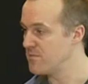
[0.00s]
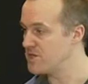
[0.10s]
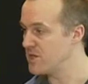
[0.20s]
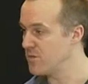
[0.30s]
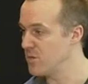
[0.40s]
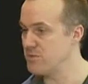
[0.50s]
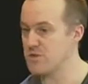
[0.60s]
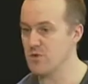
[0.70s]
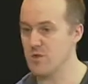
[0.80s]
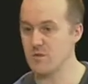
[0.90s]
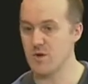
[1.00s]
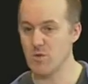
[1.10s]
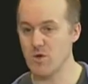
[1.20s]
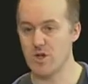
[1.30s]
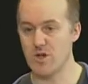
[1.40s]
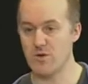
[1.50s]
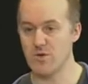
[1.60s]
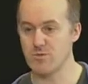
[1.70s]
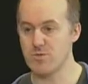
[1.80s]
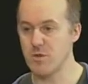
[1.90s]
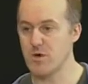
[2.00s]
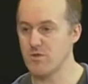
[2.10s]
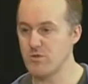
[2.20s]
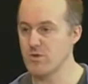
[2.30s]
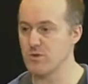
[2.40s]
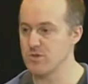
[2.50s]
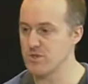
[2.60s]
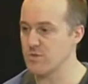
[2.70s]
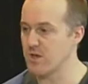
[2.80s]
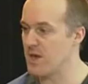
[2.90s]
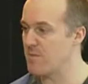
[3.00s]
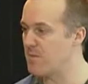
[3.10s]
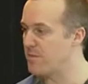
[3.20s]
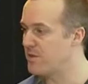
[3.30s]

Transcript: So when we're talking about working in groups, what are the rules that we came up